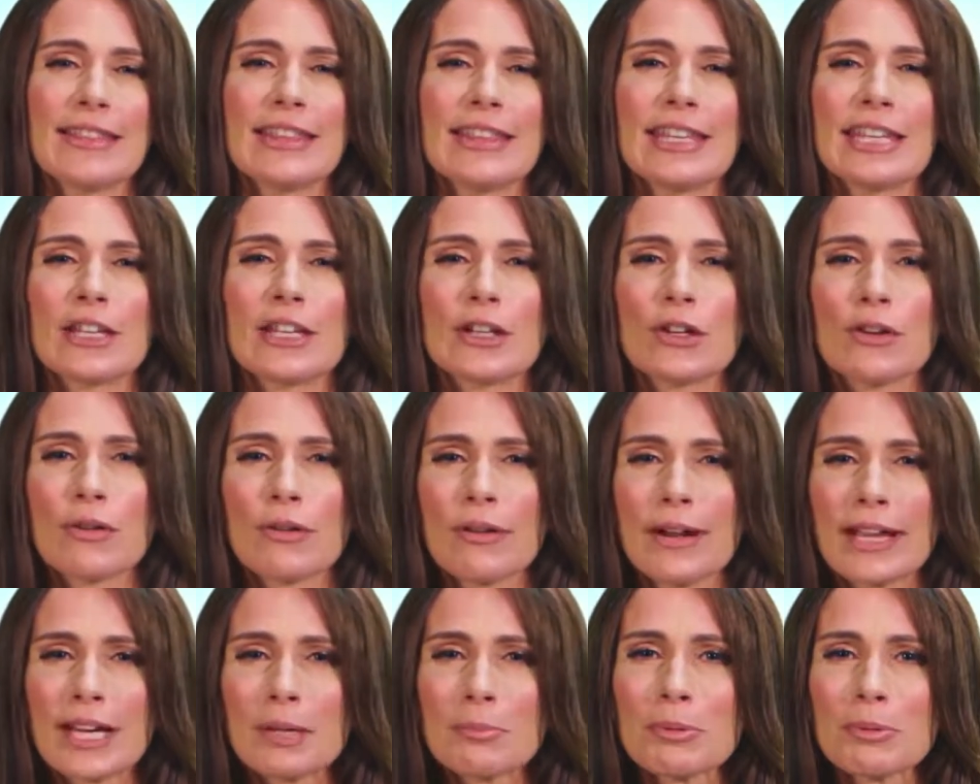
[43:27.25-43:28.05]
The
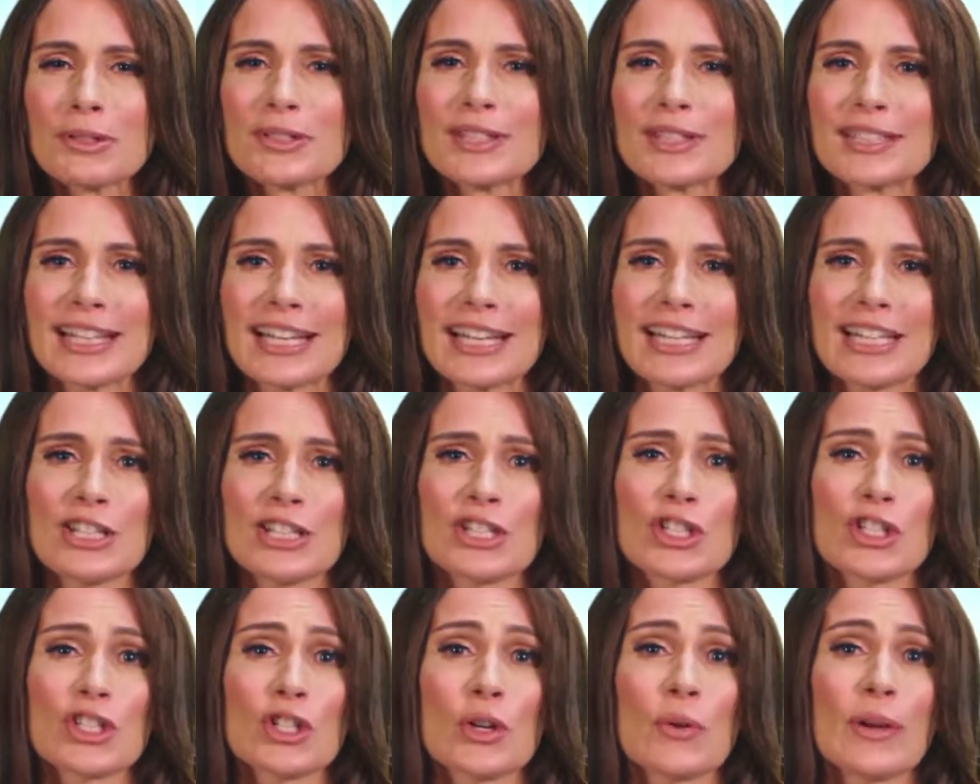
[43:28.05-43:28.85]
incredible
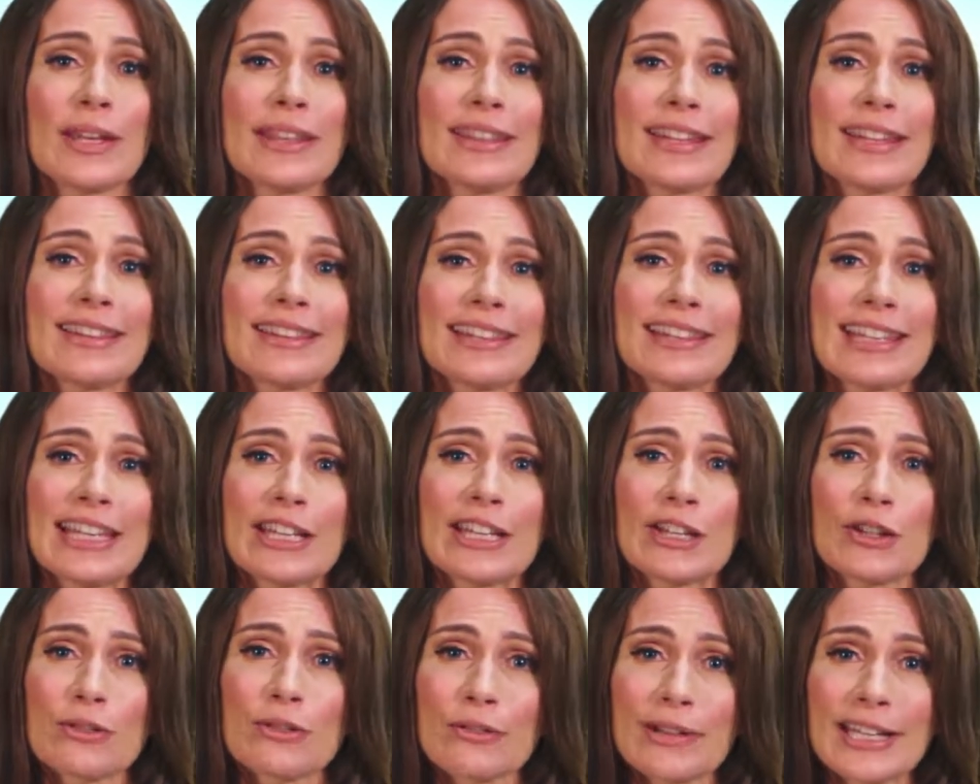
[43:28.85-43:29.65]
studies showing that the
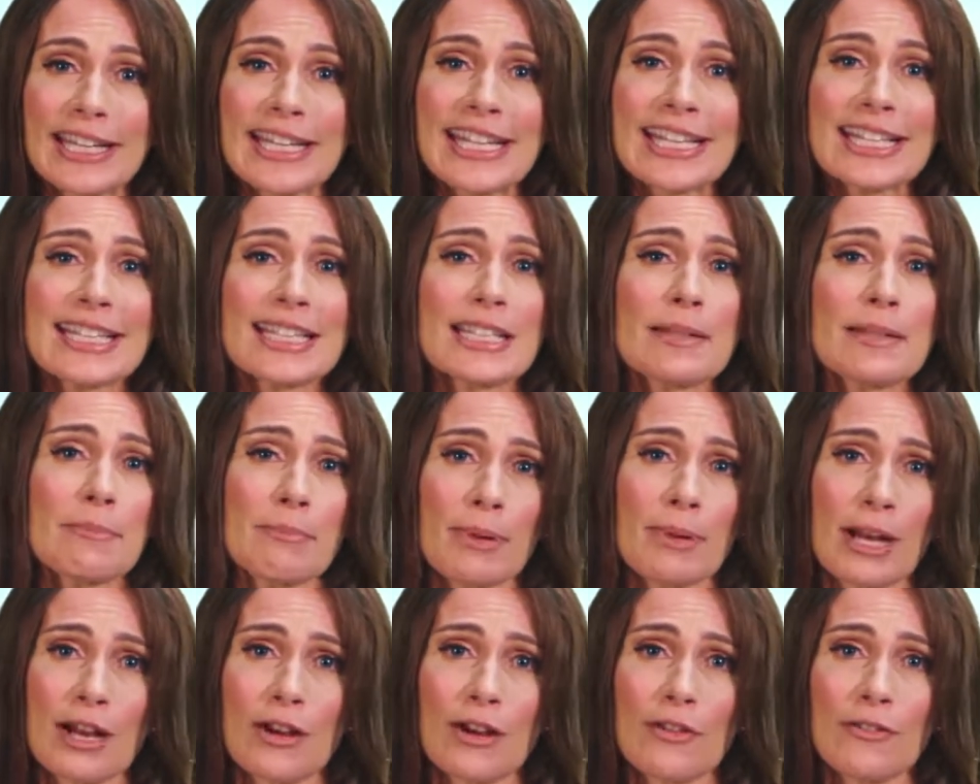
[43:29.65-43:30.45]
ingredients in
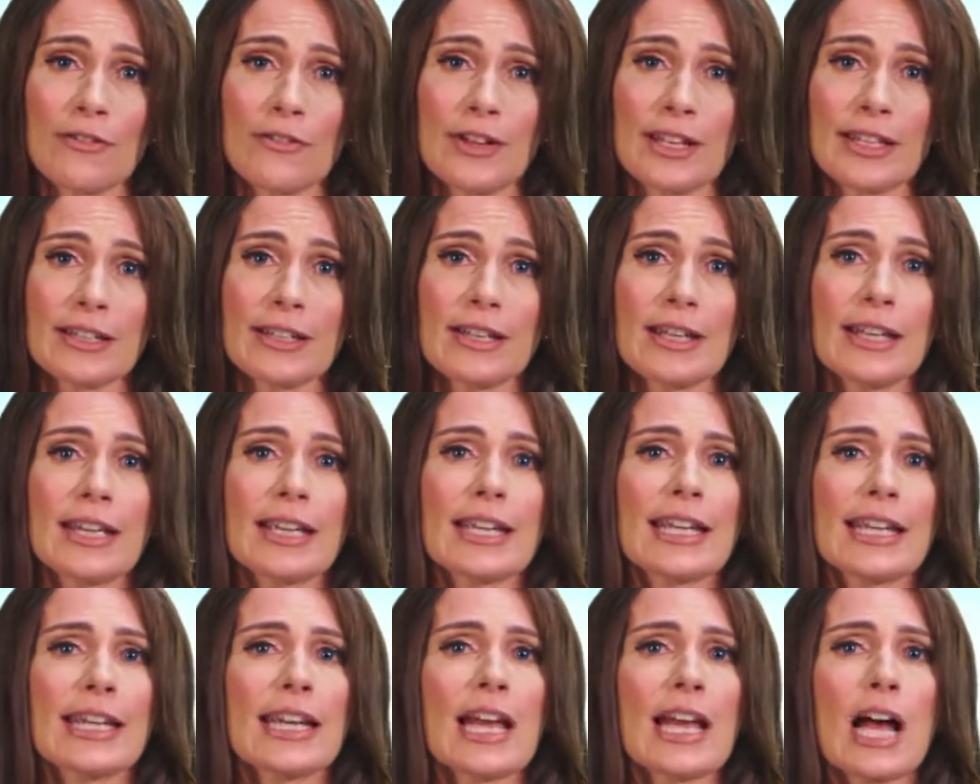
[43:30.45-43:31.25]
Biofit
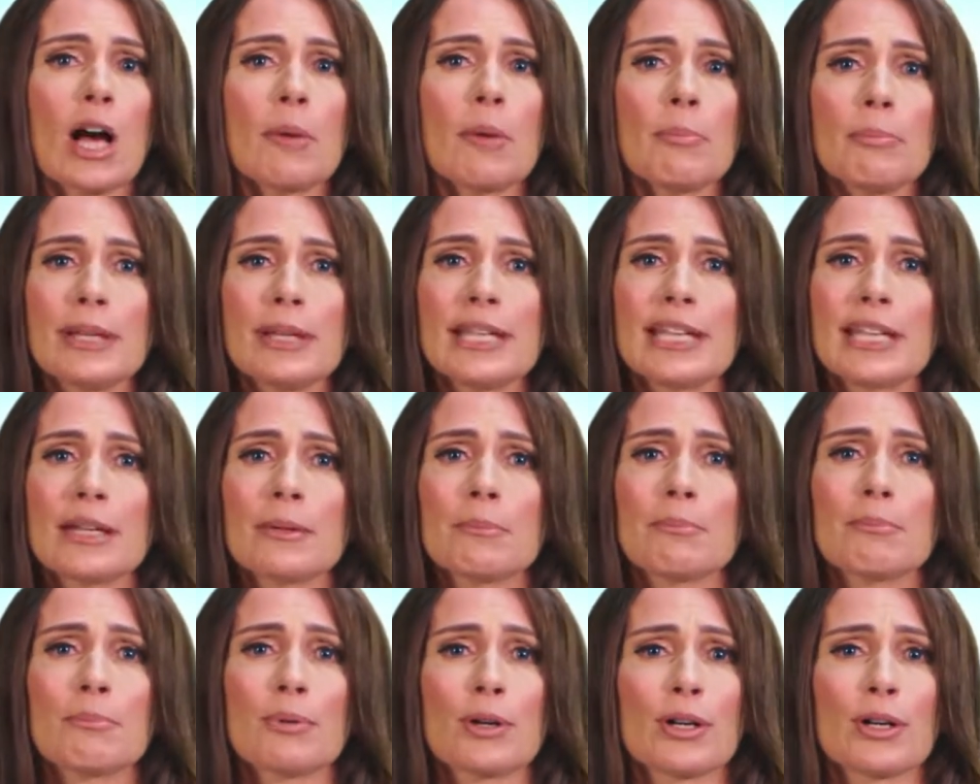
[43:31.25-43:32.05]
can help
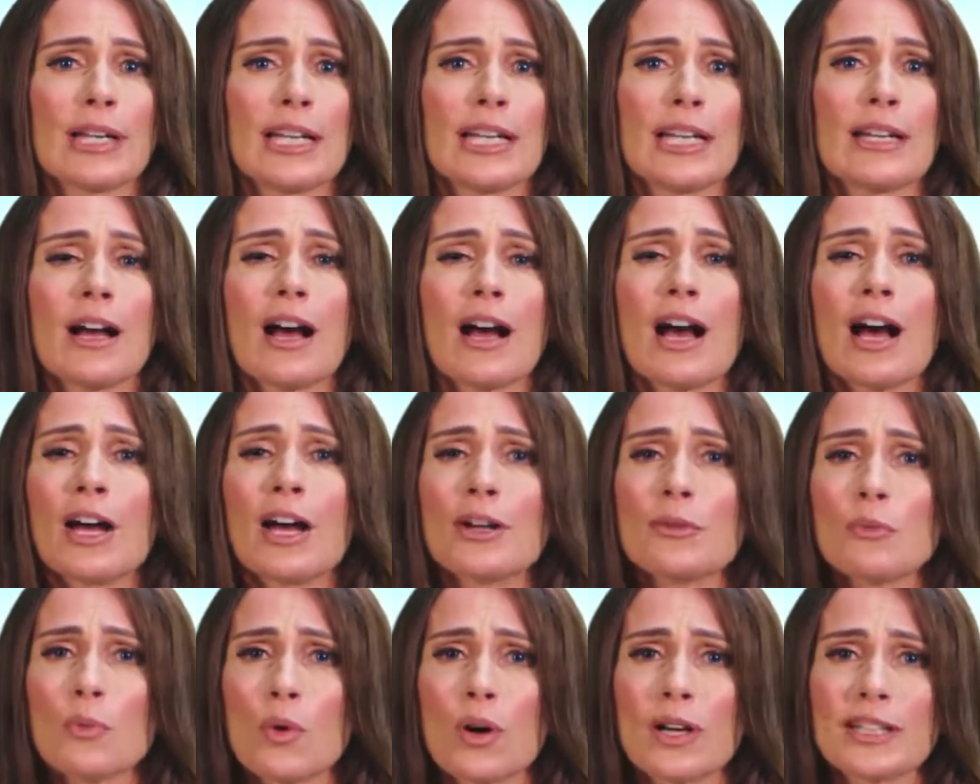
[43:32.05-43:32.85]
begin burning
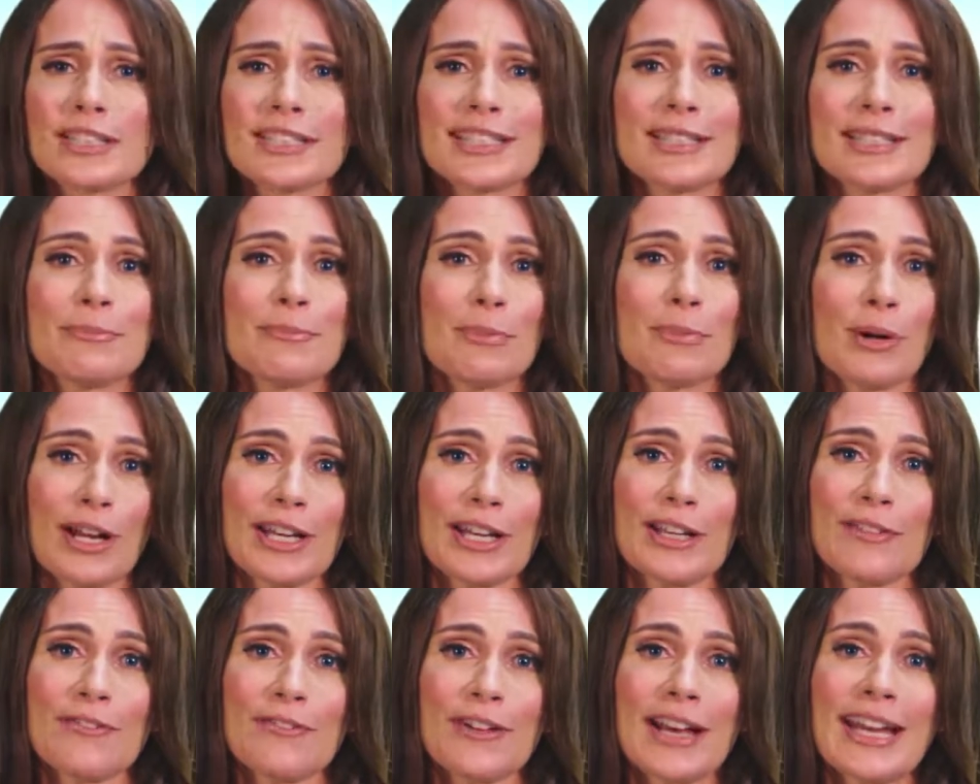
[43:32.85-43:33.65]
unwanted
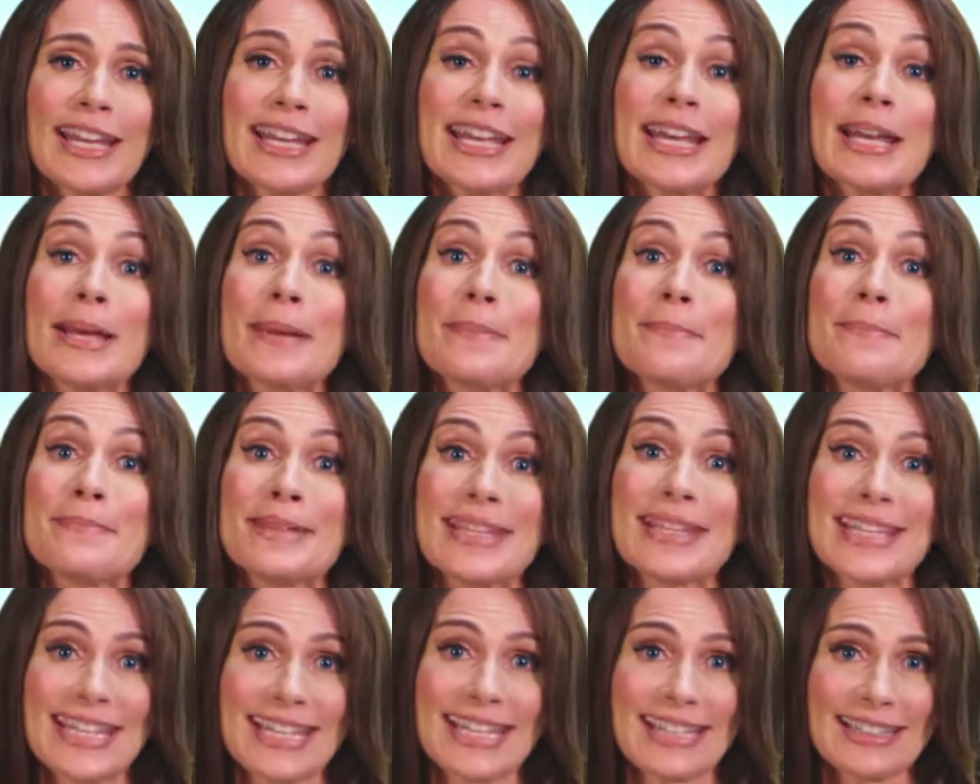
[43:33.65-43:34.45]
body fat
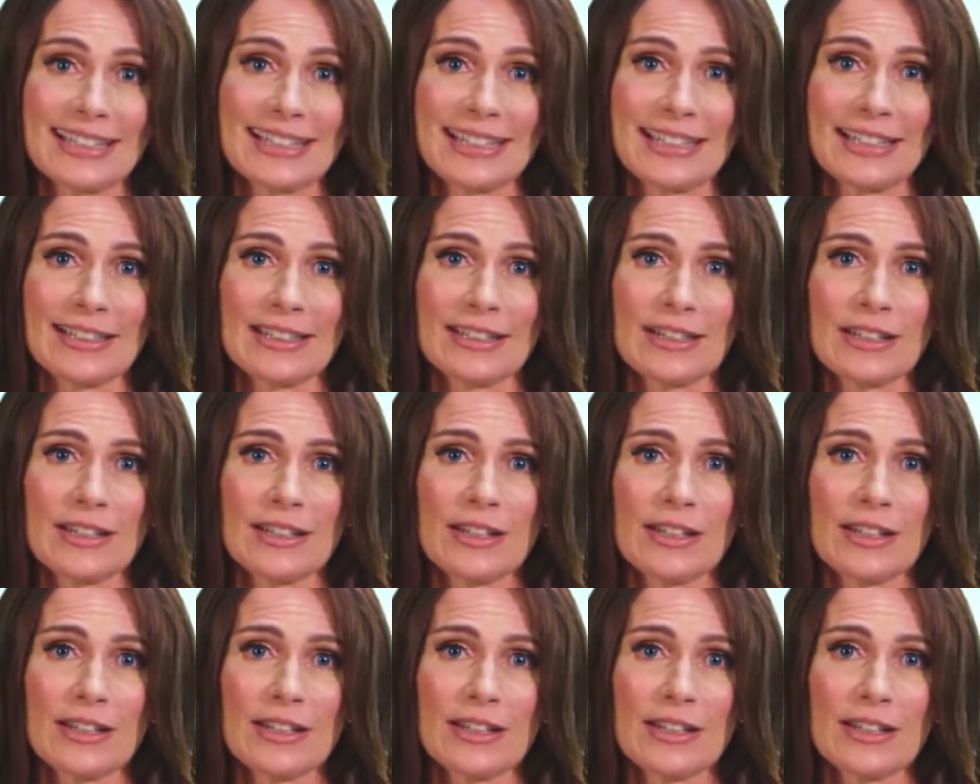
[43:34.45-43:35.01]
immediately,